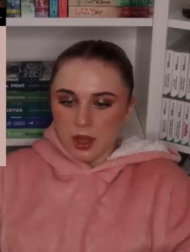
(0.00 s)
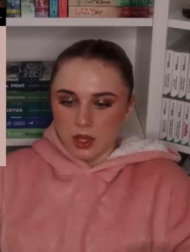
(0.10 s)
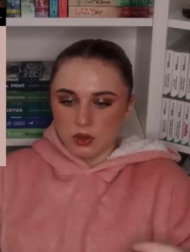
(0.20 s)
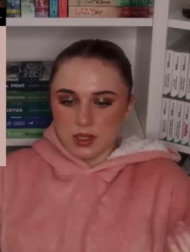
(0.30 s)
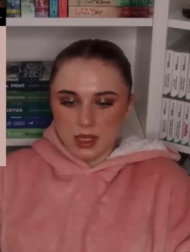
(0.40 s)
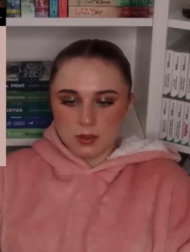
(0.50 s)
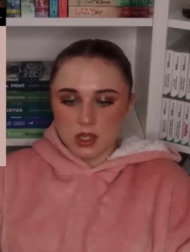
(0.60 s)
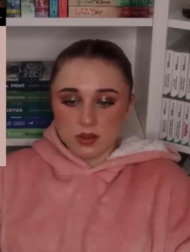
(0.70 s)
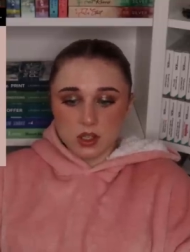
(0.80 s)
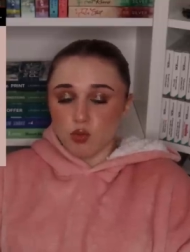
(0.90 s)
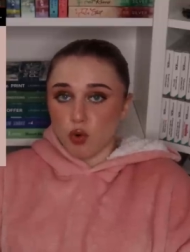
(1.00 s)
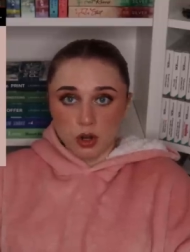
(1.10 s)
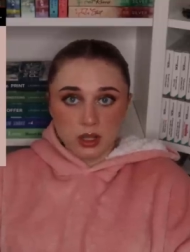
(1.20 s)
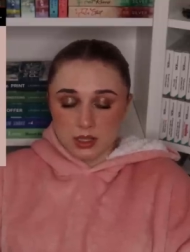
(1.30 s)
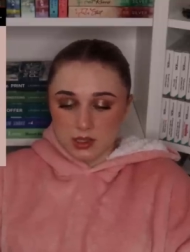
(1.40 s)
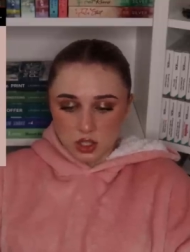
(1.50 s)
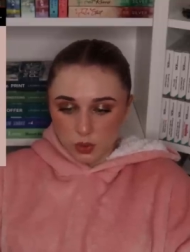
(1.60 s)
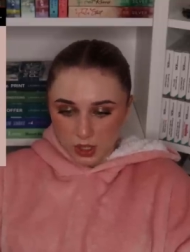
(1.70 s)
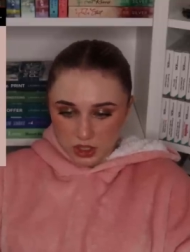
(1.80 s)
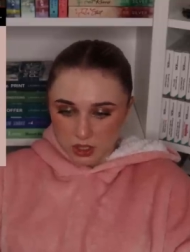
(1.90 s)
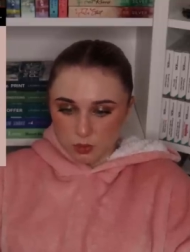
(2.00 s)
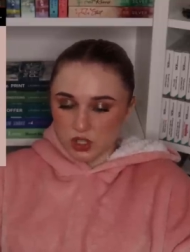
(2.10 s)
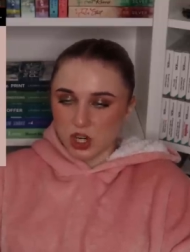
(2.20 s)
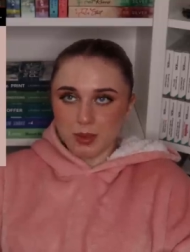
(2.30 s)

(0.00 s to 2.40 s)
They don't see themselves in the wrong in this situation, which,